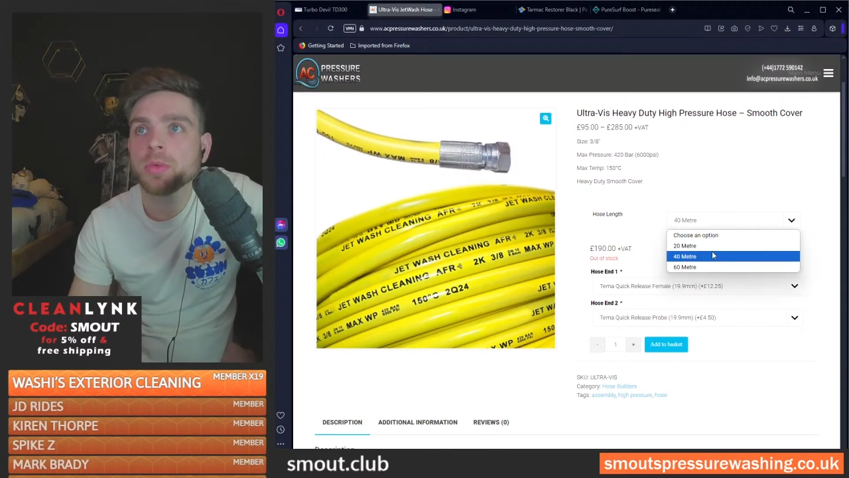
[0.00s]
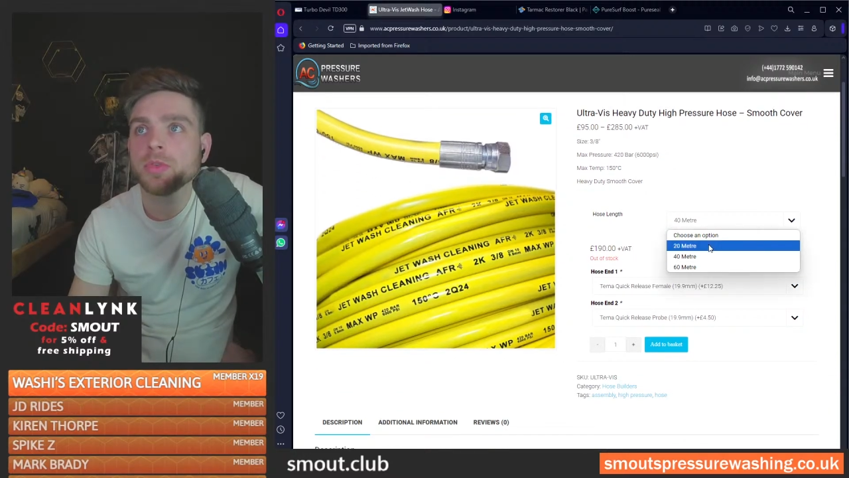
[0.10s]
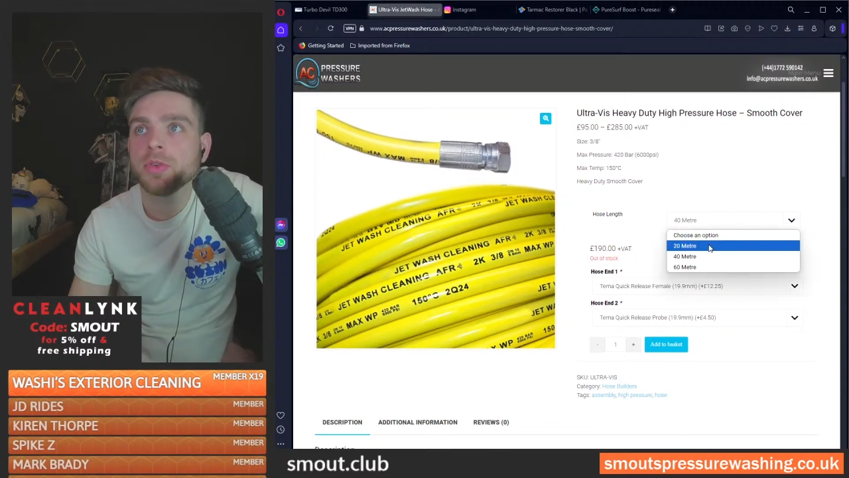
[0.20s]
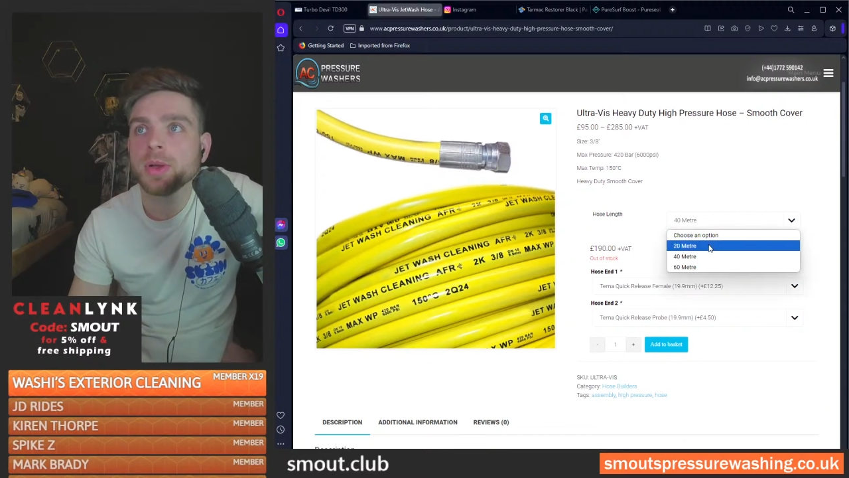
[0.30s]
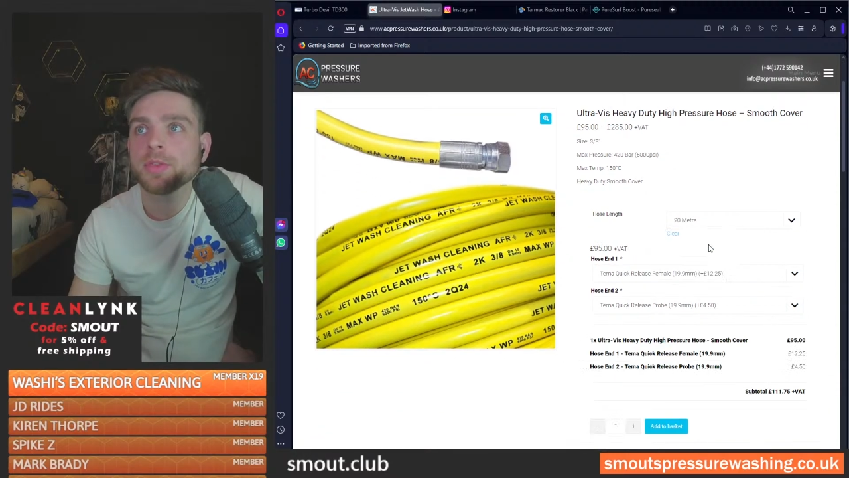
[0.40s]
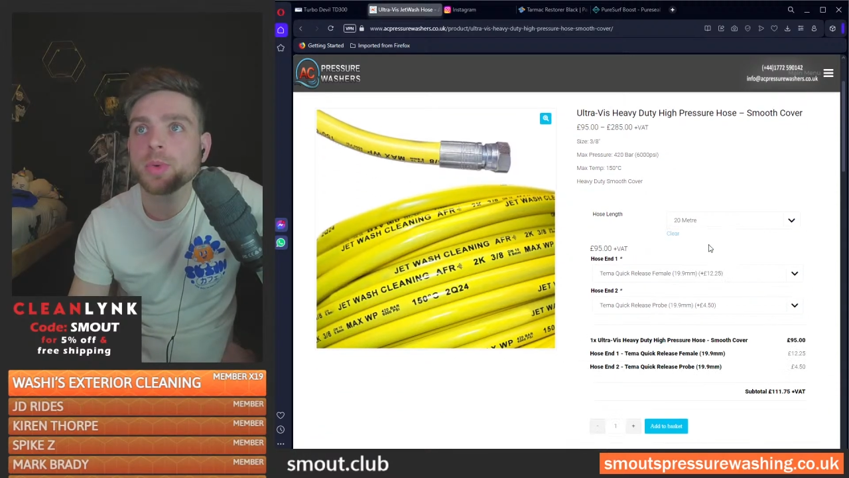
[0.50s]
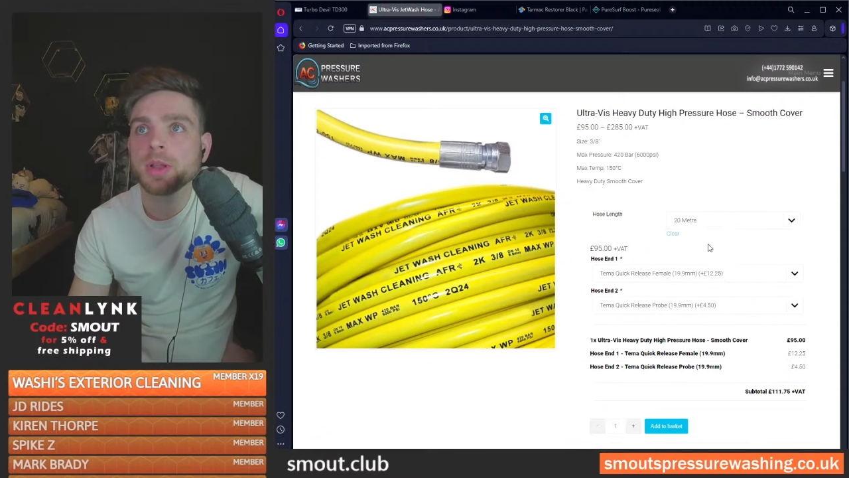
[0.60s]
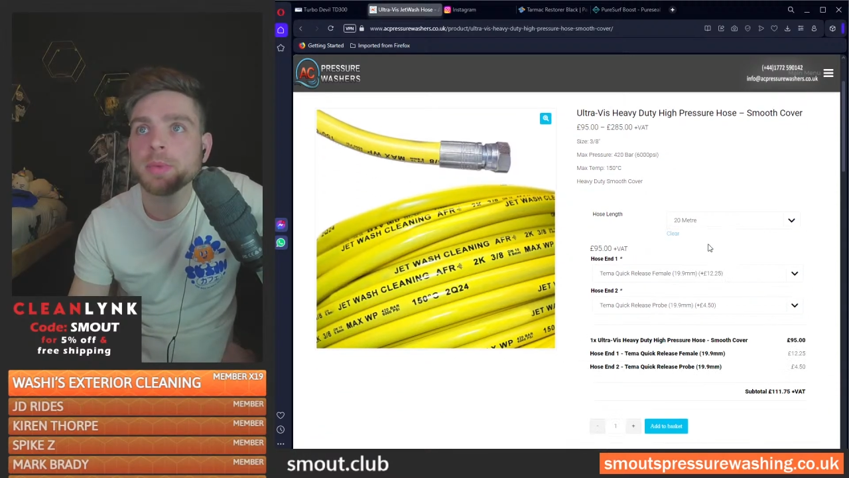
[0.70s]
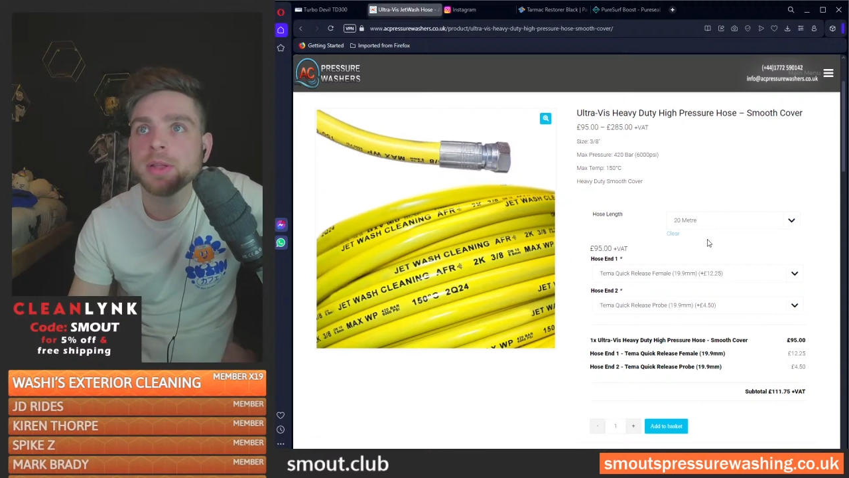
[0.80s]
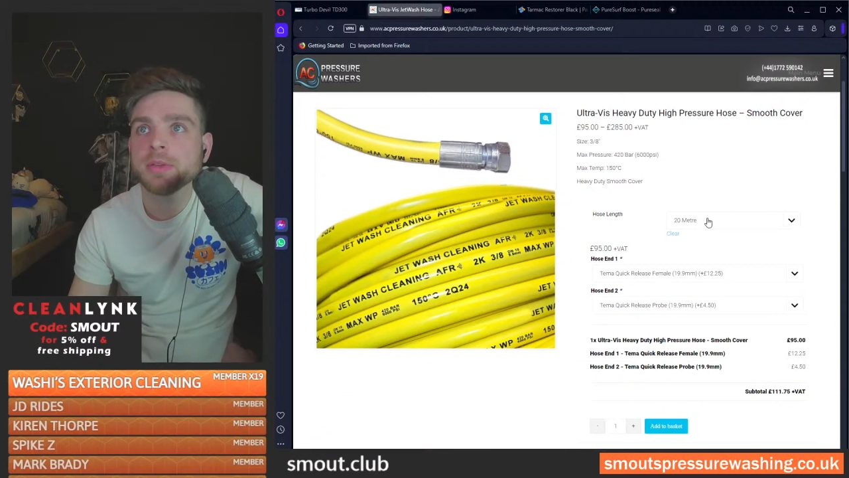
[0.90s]
Do you have 20
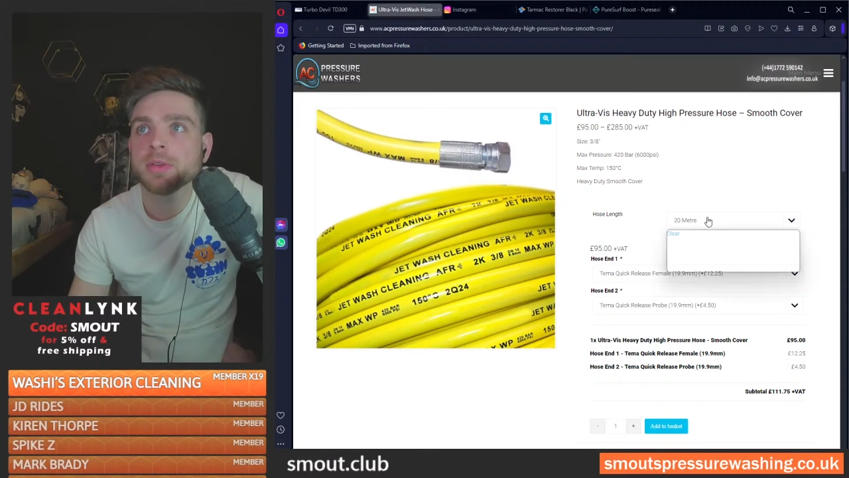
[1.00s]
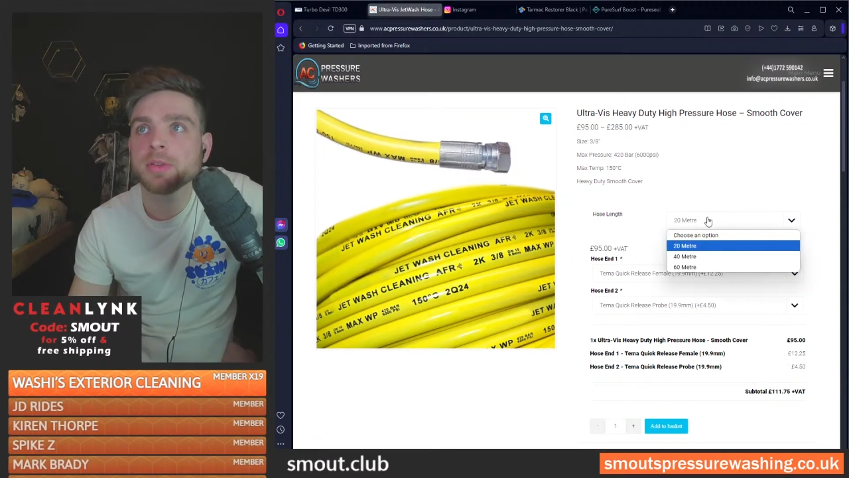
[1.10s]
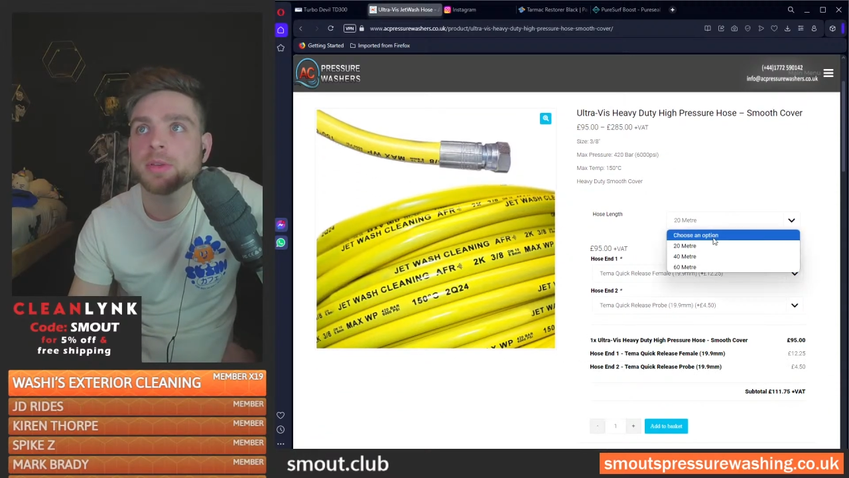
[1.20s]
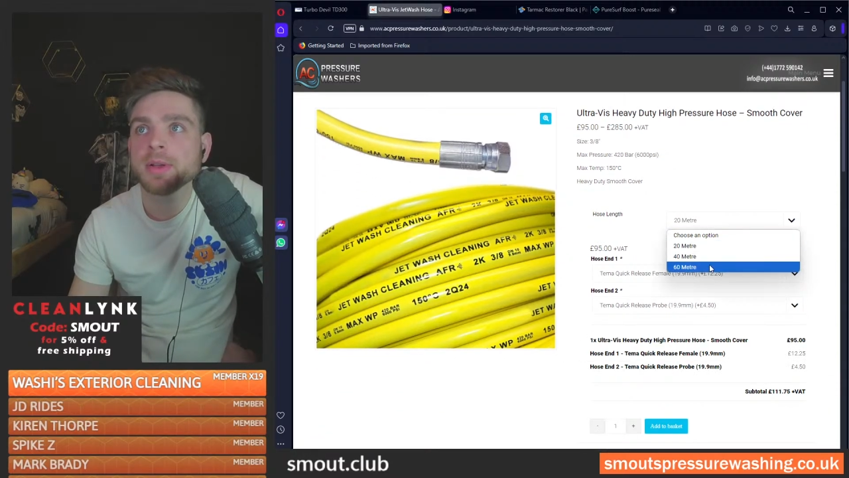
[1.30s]
meters?